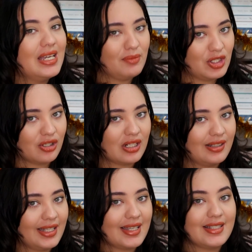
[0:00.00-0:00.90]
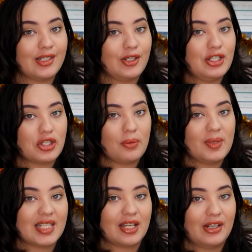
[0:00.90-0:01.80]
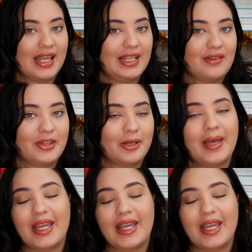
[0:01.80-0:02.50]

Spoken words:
Be sure to click so you don't miss out on any of them,